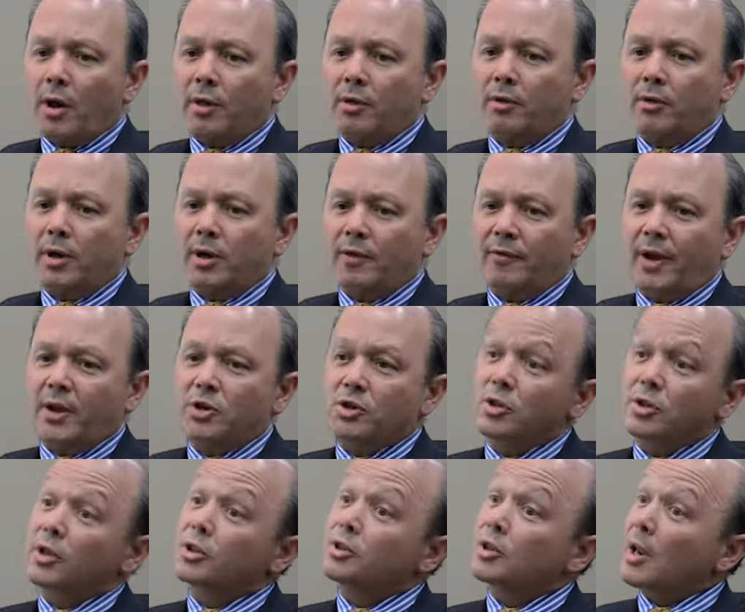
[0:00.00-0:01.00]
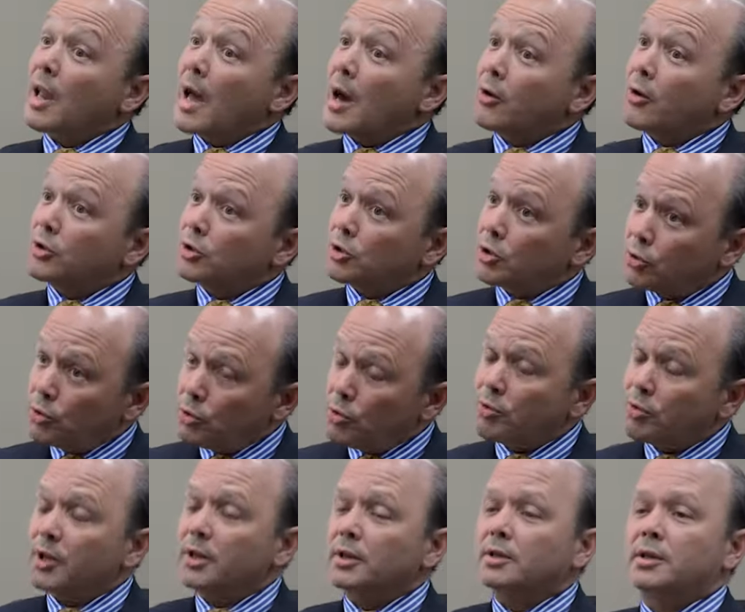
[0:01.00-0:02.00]
other innovation that's allowed us to
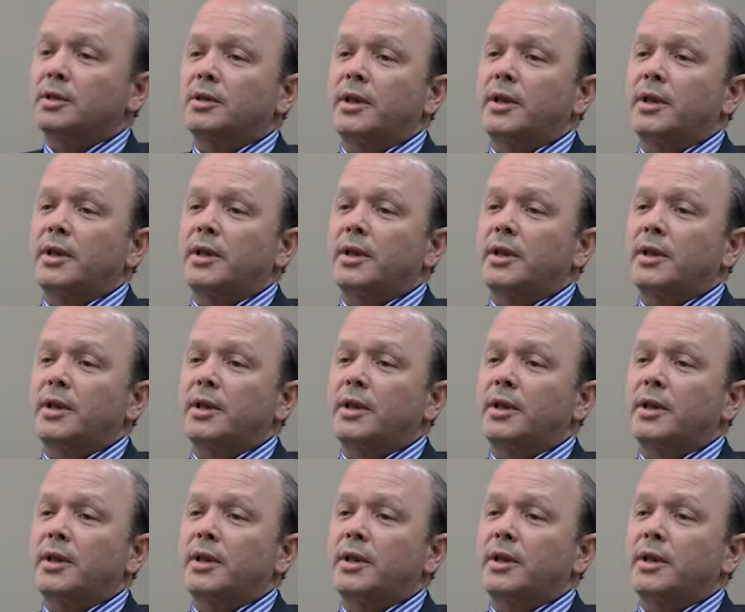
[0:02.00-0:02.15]
do this,